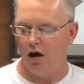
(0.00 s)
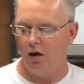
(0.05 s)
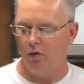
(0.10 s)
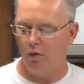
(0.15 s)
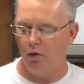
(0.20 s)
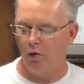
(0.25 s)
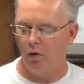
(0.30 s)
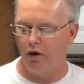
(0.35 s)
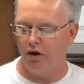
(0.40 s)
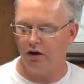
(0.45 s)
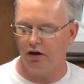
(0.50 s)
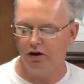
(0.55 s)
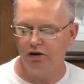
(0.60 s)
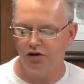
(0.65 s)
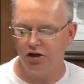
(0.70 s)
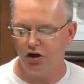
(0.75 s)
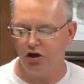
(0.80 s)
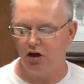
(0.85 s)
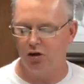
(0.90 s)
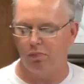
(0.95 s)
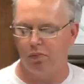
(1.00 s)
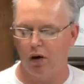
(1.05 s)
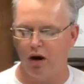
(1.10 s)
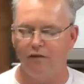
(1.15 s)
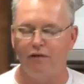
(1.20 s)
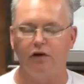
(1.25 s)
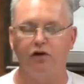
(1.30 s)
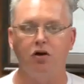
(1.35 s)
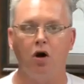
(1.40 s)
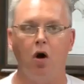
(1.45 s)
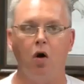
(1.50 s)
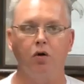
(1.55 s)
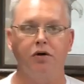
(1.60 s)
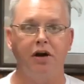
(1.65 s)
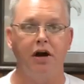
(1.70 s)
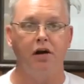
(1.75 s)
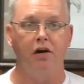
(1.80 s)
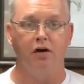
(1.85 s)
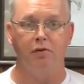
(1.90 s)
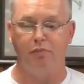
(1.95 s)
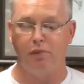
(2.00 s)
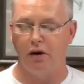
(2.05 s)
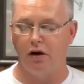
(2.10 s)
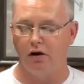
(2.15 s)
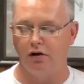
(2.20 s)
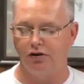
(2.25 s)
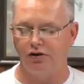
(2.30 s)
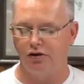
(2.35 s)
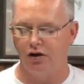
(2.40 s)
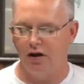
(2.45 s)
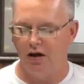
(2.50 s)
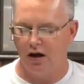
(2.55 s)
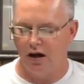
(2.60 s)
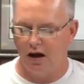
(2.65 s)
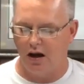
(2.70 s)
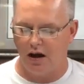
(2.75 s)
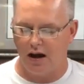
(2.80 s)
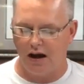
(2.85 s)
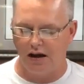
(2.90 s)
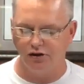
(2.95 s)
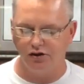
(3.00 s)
Uh, we want to continue to pray for tall Karen Pierce uh,